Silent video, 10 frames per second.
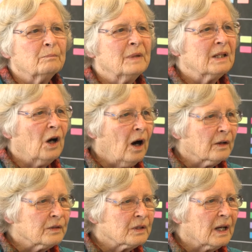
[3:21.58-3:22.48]

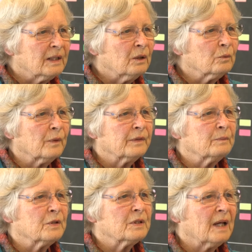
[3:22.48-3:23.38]
Because I don't want
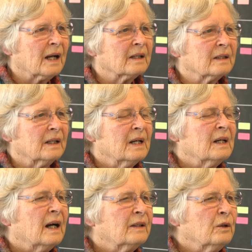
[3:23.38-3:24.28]
them stuck.
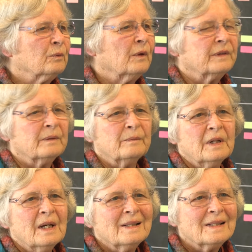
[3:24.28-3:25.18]
I don't want them
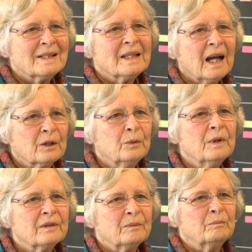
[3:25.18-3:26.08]
stuck
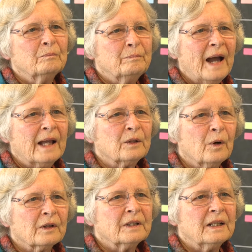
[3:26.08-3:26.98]
with bad
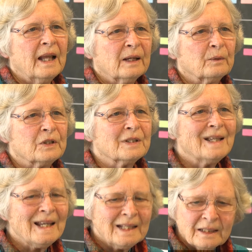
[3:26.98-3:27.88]
quality language.
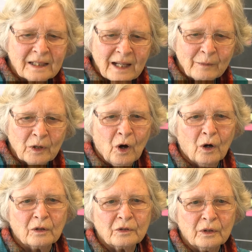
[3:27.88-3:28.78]
They didn't come
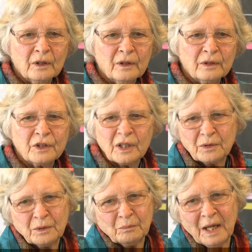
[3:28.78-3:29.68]
along to learn
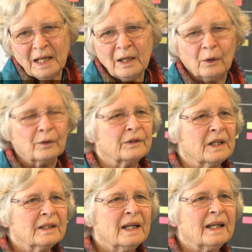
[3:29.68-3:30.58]
just any old
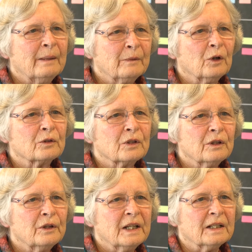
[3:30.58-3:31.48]
thing. They came along to
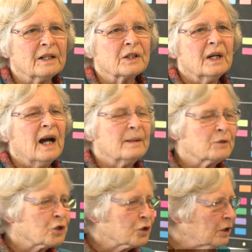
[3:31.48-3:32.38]
learn English. I'm
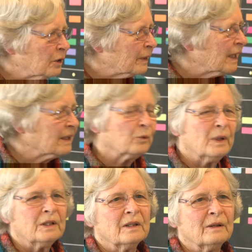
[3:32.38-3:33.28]
sure when they
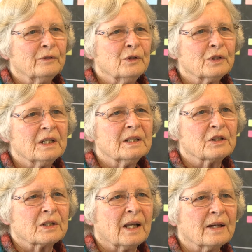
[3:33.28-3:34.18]
went to their first
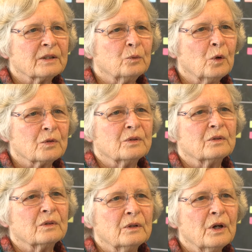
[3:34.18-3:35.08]
English class, it
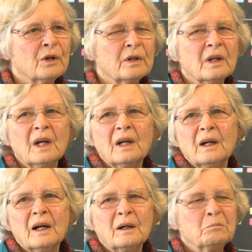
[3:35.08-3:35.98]
wasn't to learn
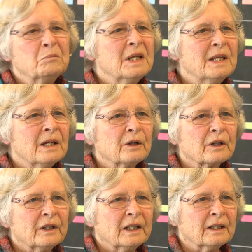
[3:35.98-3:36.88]

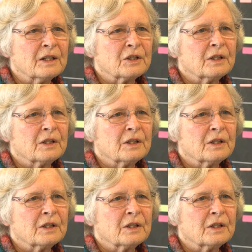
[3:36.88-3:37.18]
mediocre English.